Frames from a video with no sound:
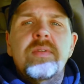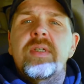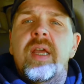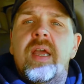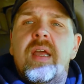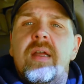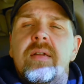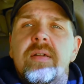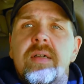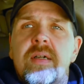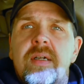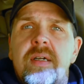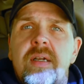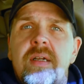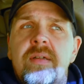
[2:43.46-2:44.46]
Yeah,
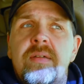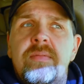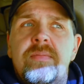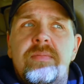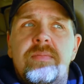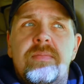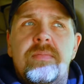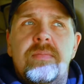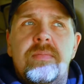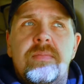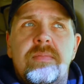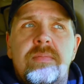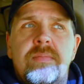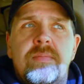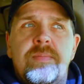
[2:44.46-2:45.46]
I
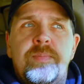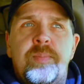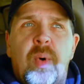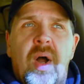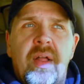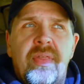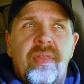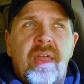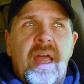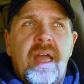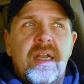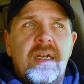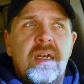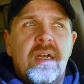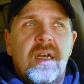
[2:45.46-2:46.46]
bought
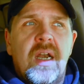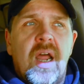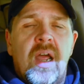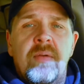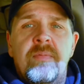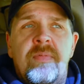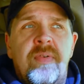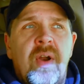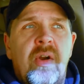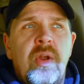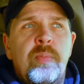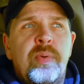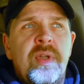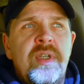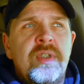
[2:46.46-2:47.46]
that, and I'm very
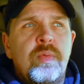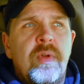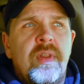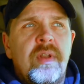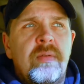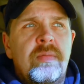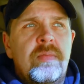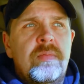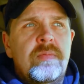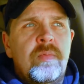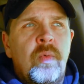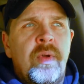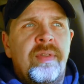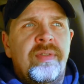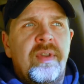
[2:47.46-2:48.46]
pleased with it,
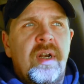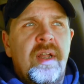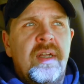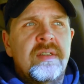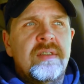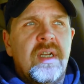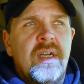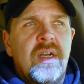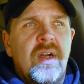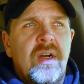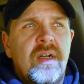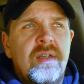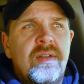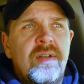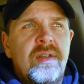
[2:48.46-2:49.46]
with the lens I
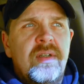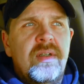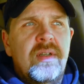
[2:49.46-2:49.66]
got.